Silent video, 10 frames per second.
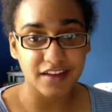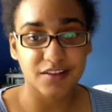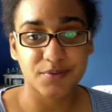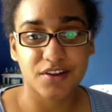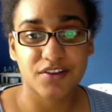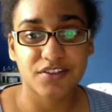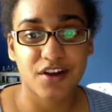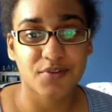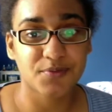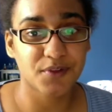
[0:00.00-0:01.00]
Let me know in the
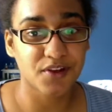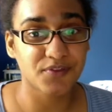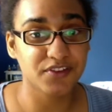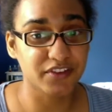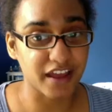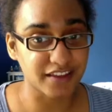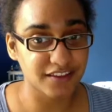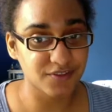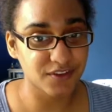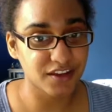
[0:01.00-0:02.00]
comments below if you like this
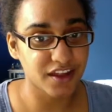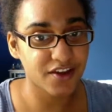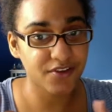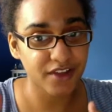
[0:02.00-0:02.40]
video.